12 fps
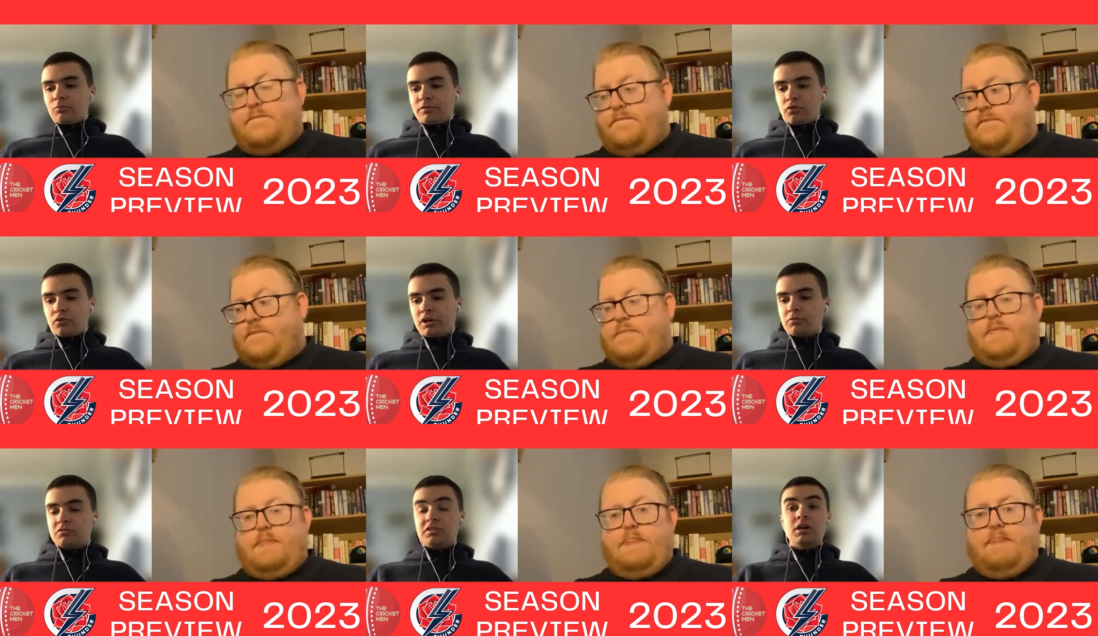Speaker 1: Before we
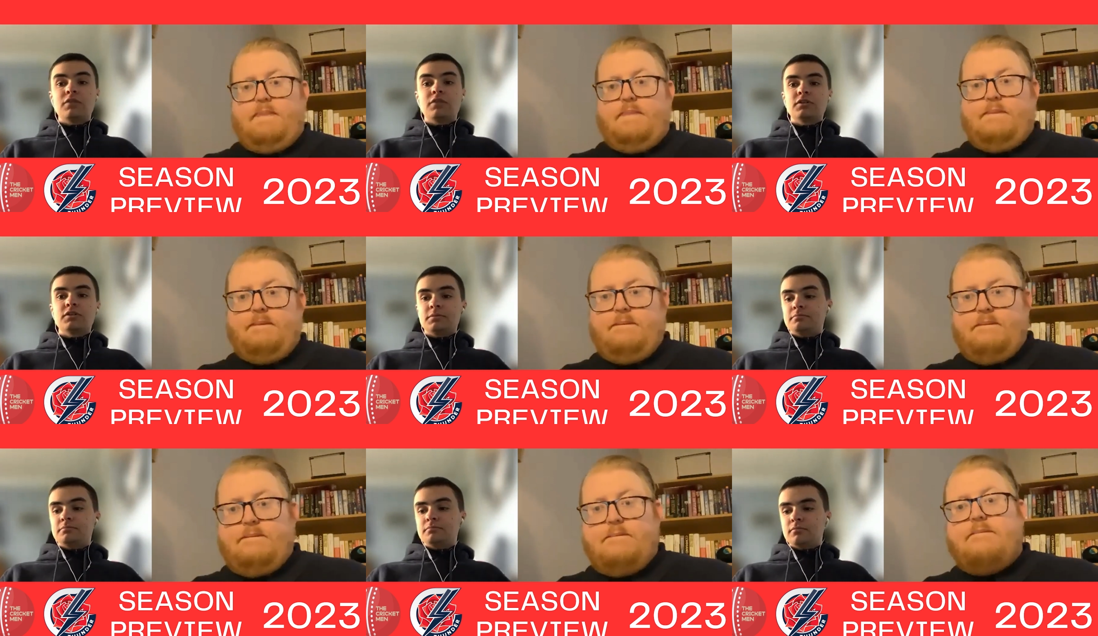go into the other
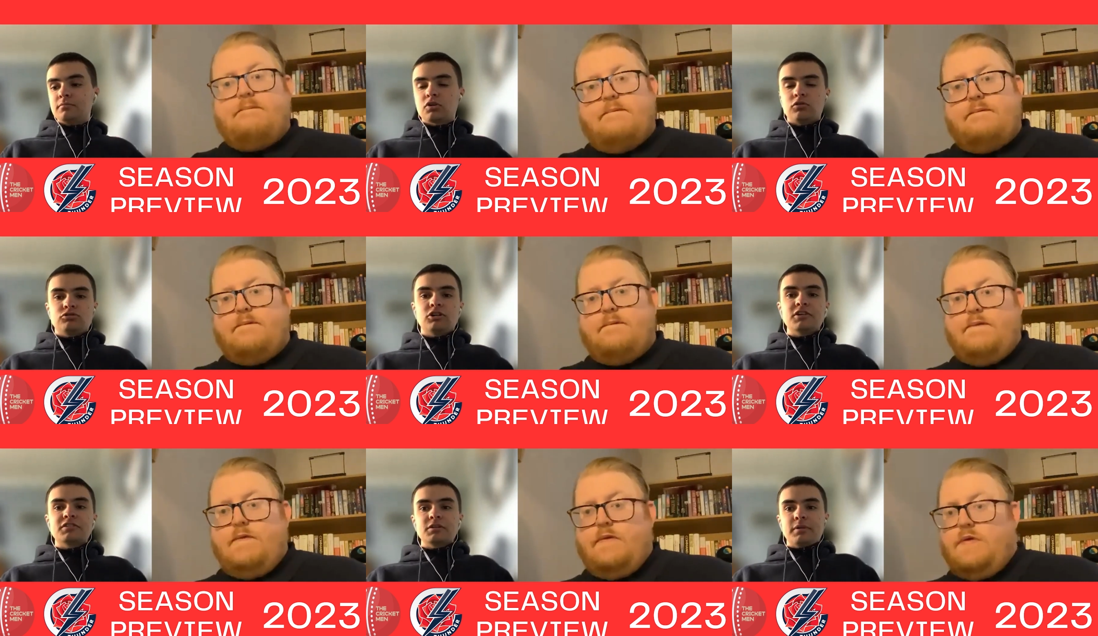
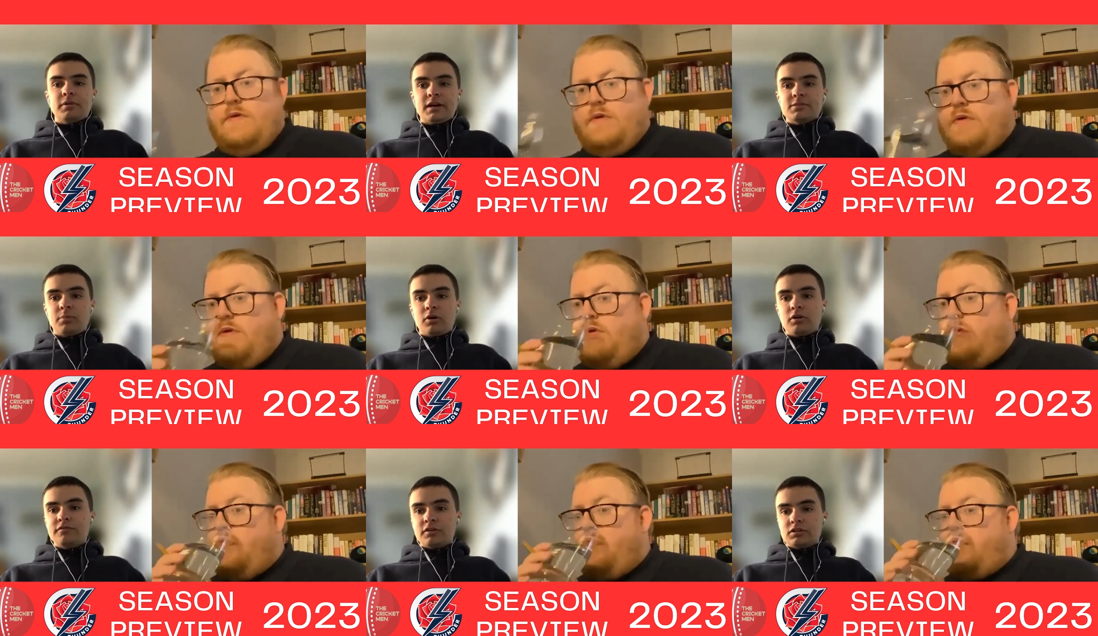contracted players
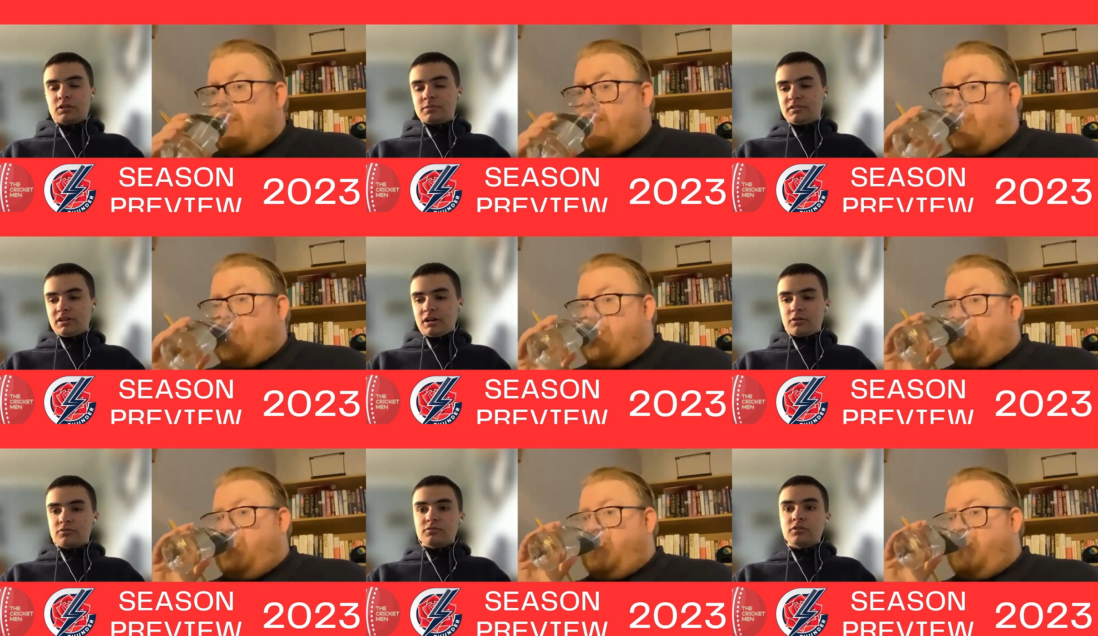by funding
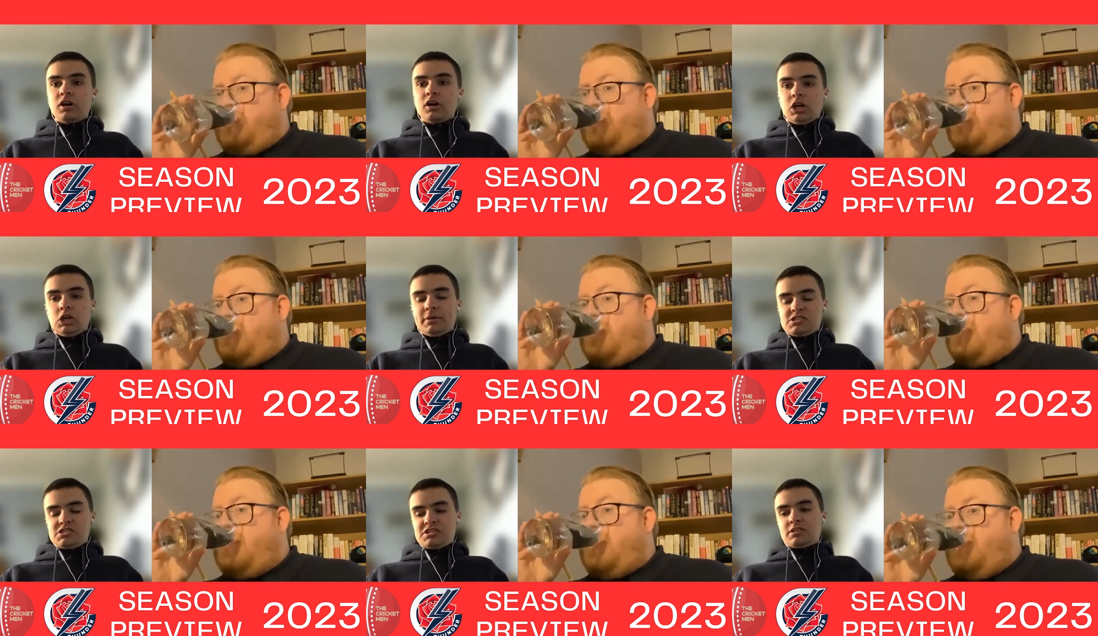themselves. You
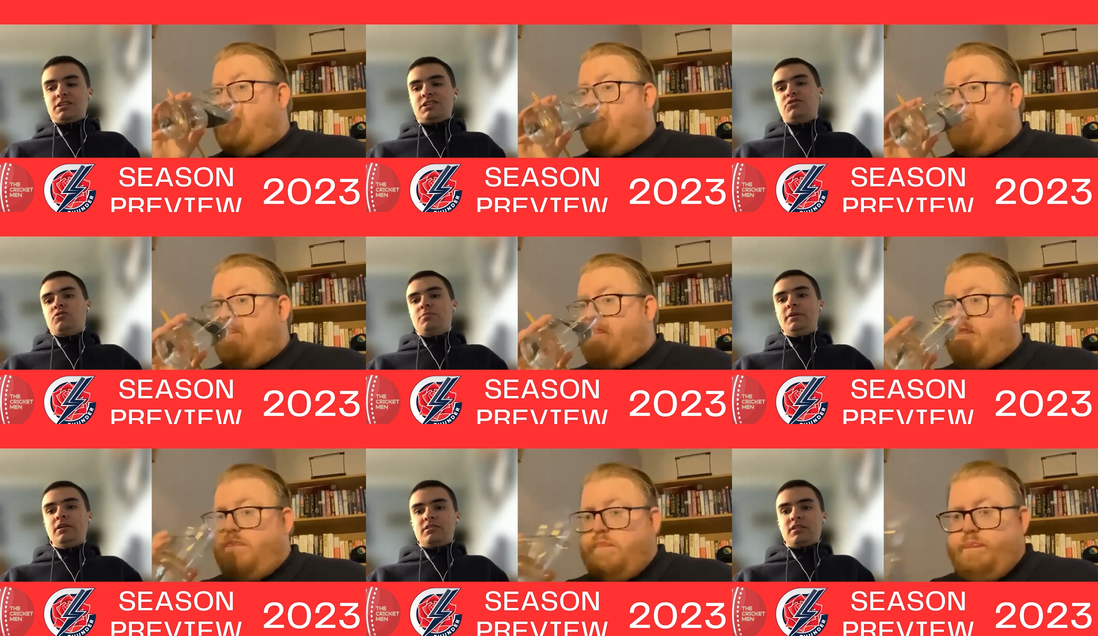mentioned international
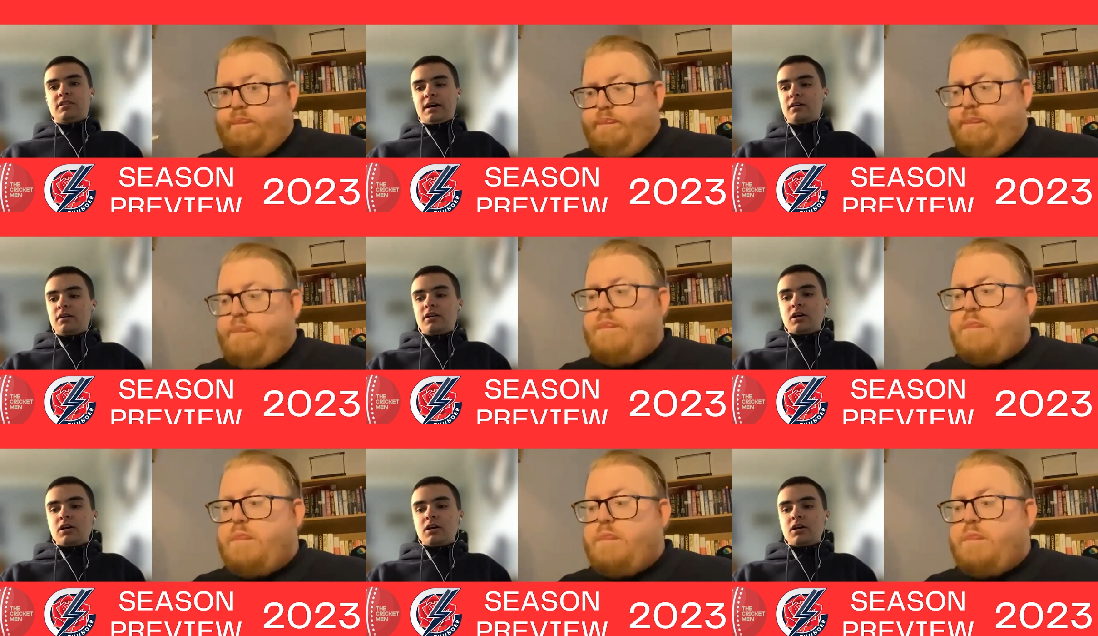experience there.